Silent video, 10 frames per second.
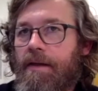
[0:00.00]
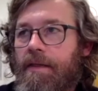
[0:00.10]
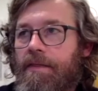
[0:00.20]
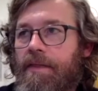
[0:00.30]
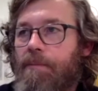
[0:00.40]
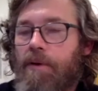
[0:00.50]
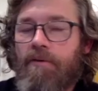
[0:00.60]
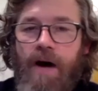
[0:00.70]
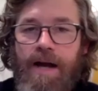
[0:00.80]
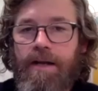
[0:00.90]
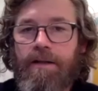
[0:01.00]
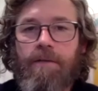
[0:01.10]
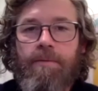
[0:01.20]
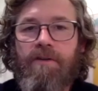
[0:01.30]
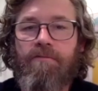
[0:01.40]
that provided a
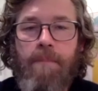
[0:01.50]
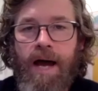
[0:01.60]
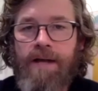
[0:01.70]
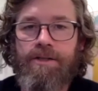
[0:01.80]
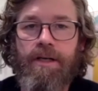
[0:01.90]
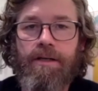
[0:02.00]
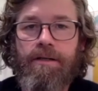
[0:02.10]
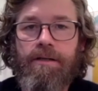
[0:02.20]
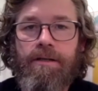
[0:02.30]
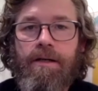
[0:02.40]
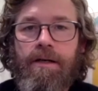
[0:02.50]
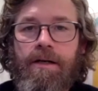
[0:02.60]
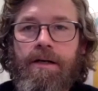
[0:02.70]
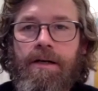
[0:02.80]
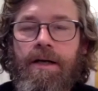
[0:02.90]
little bit of magic.
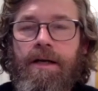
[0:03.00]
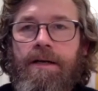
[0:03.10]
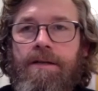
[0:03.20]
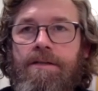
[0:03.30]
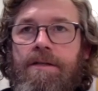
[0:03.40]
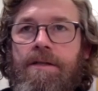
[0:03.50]
And